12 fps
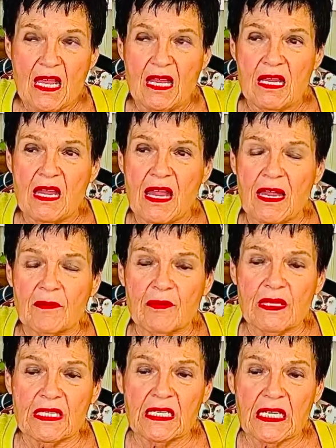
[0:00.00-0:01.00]
I've
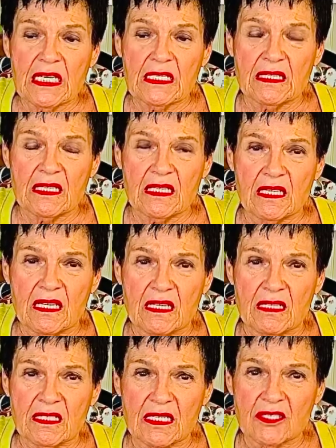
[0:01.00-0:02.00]
been in the
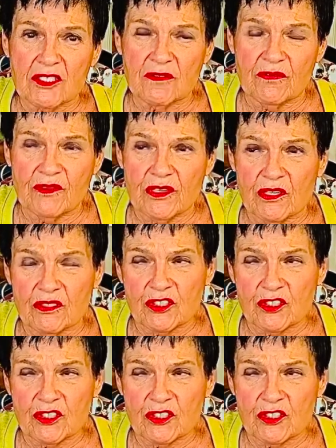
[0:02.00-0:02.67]
addiction field.